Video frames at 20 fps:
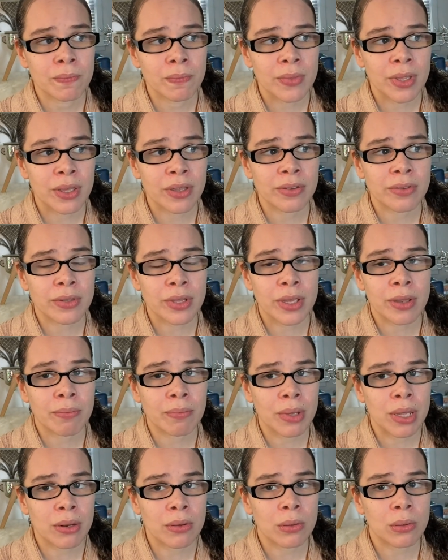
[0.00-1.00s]
it's
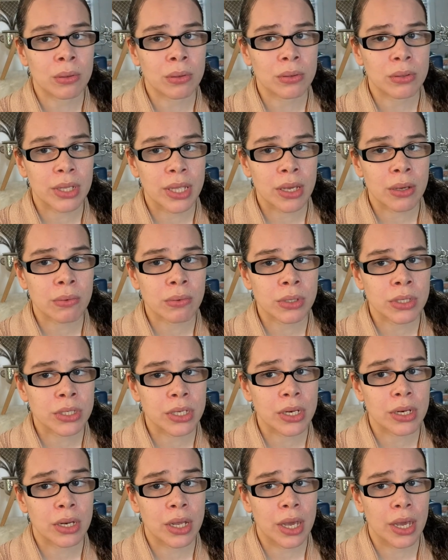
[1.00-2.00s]
in medical language
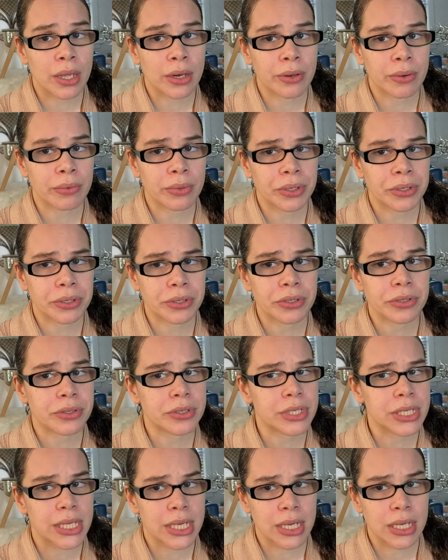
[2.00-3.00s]
and I don't
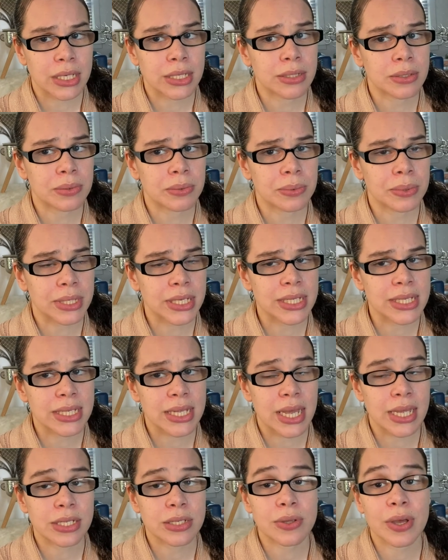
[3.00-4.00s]
understand what it
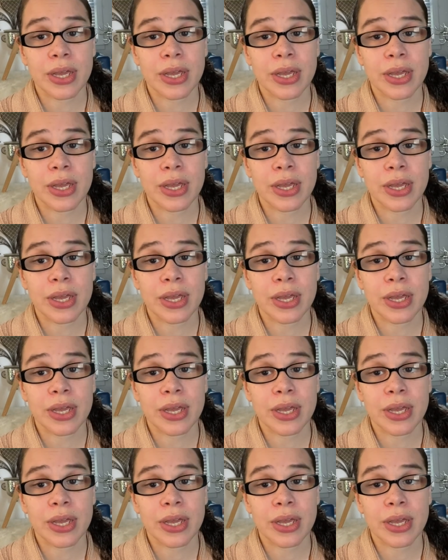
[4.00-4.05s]
says.